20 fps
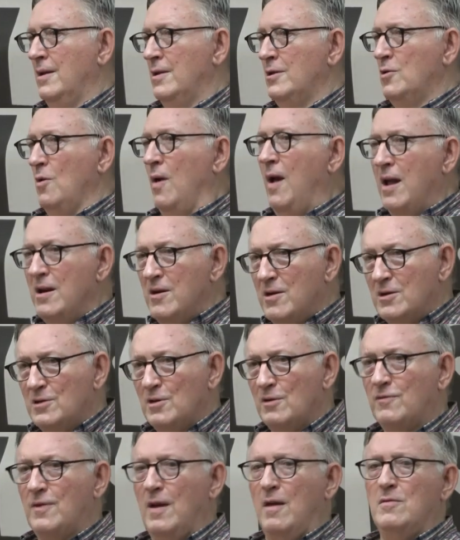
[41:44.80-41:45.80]
So hundreds
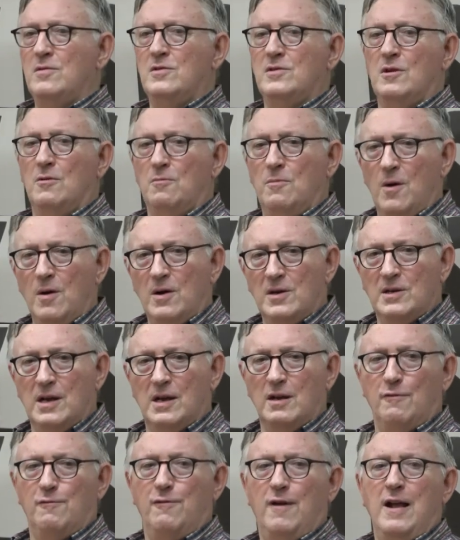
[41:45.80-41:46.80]
of thousands of workers
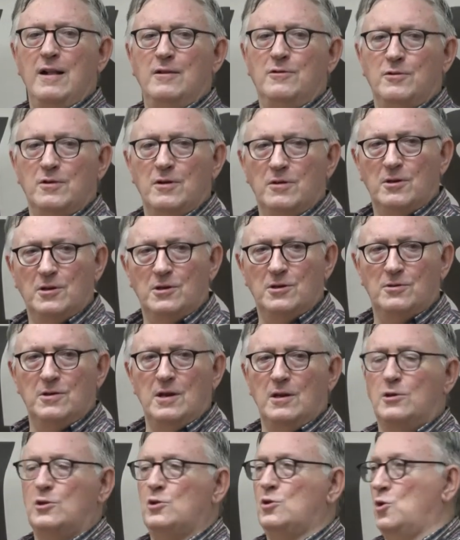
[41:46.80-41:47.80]
had to file through the
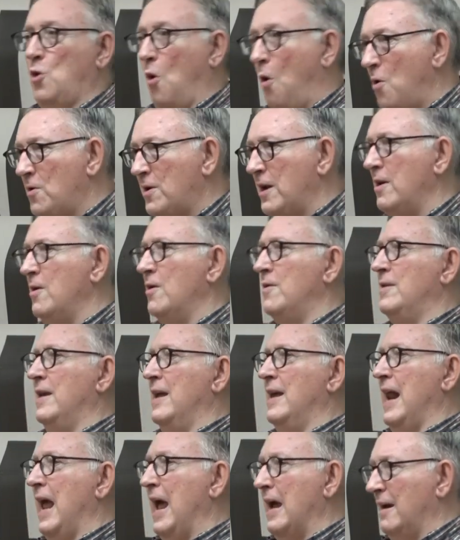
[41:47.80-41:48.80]
streets, choking on
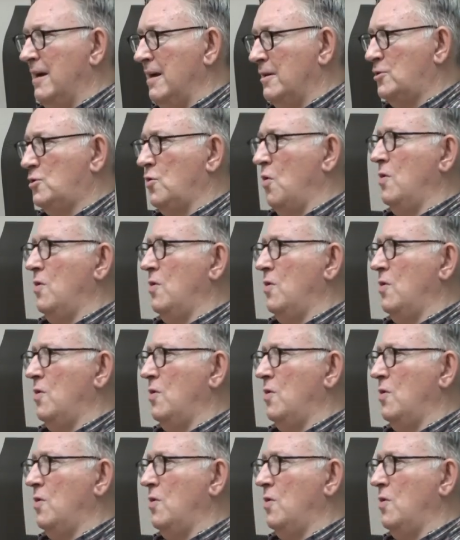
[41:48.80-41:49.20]
their anger,